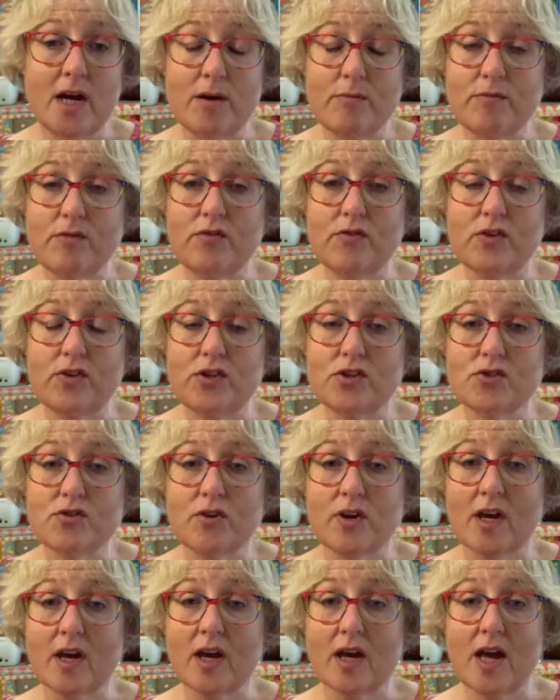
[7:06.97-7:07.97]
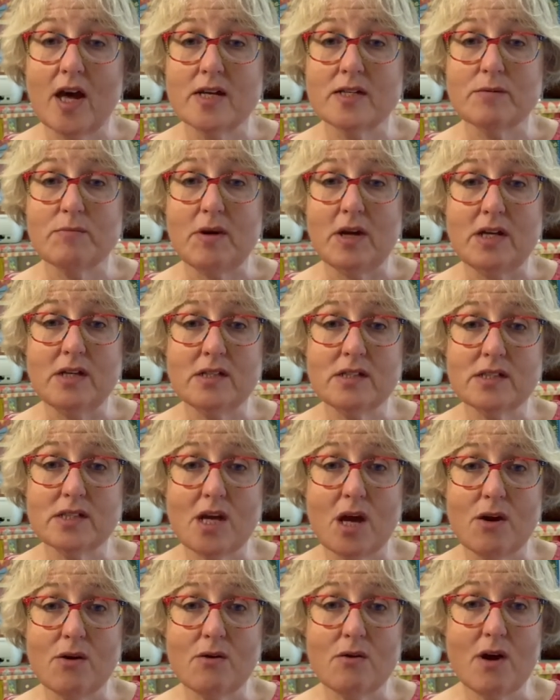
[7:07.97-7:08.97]
for the Drawing Academy.
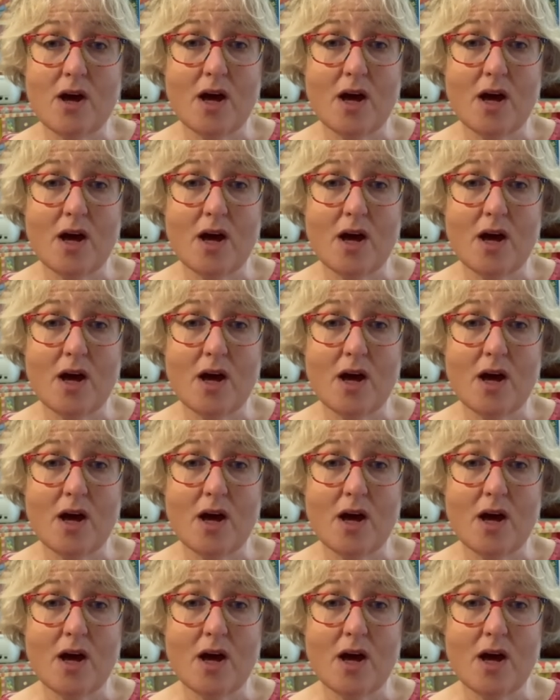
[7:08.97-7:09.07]
So